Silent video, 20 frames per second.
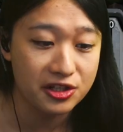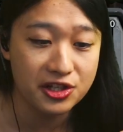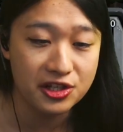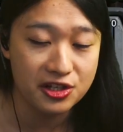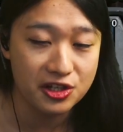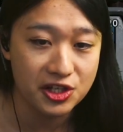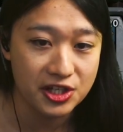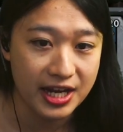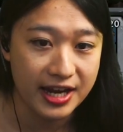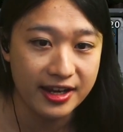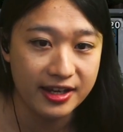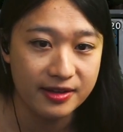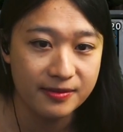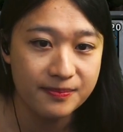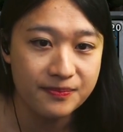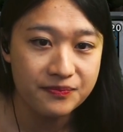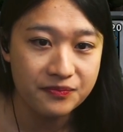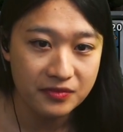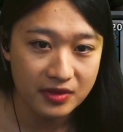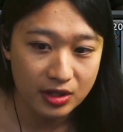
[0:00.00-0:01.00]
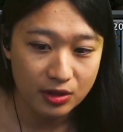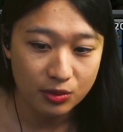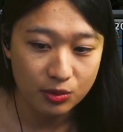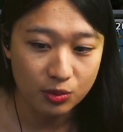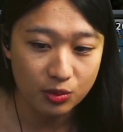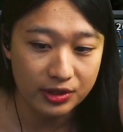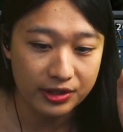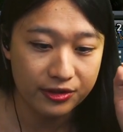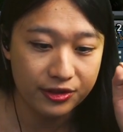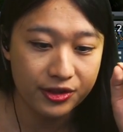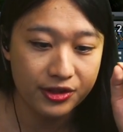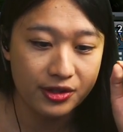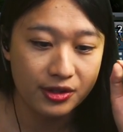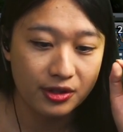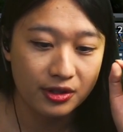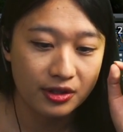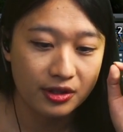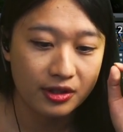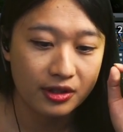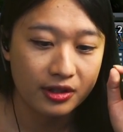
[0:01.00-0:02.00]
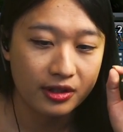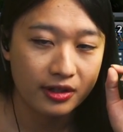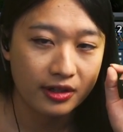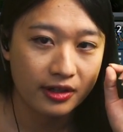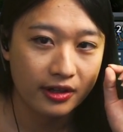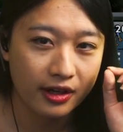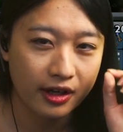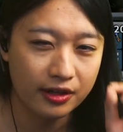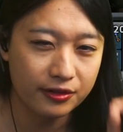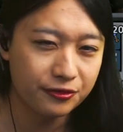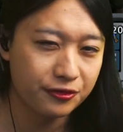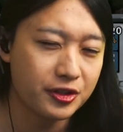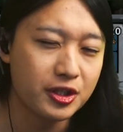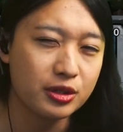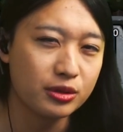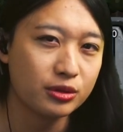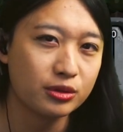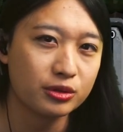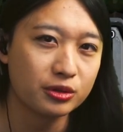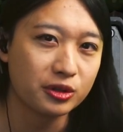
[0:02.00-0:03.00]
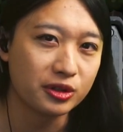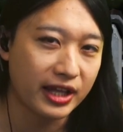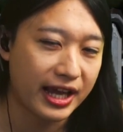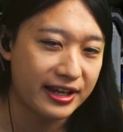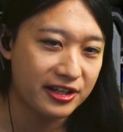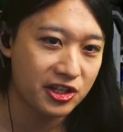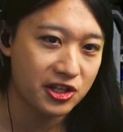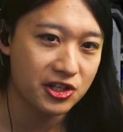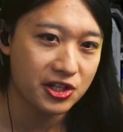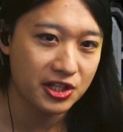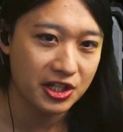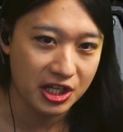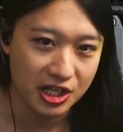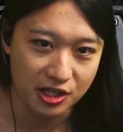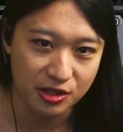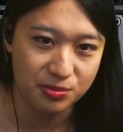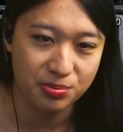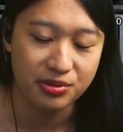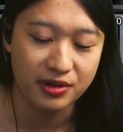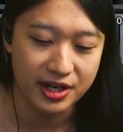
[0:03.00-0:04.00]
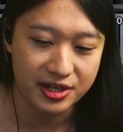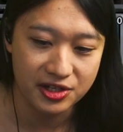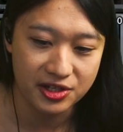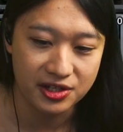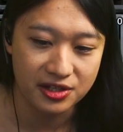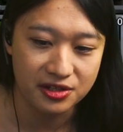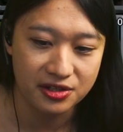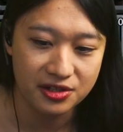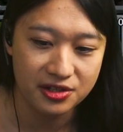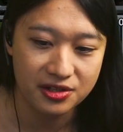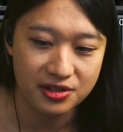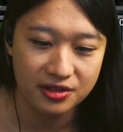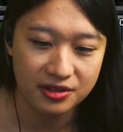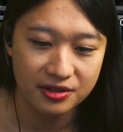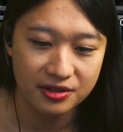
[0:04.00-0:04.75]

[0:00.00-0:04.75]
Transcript: the same with a few less key presses.